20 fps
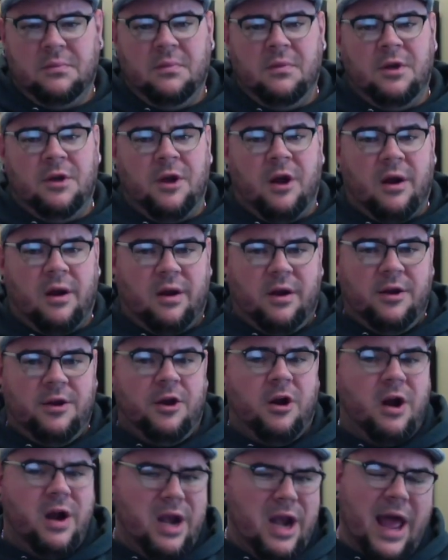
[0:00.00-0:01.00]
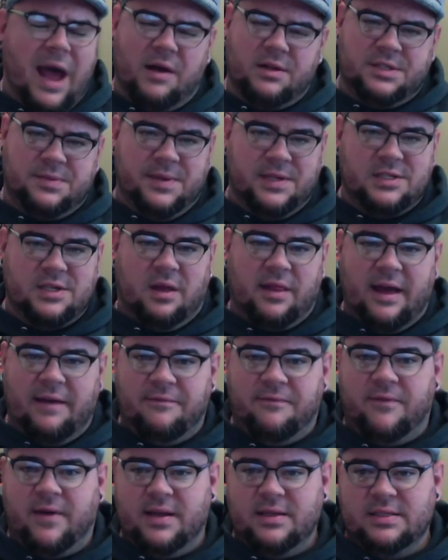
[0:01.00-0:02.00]
Your announcements, all that
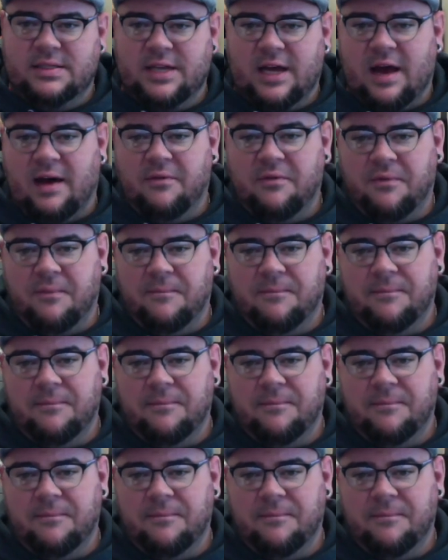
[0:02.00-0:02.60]
fun stuff.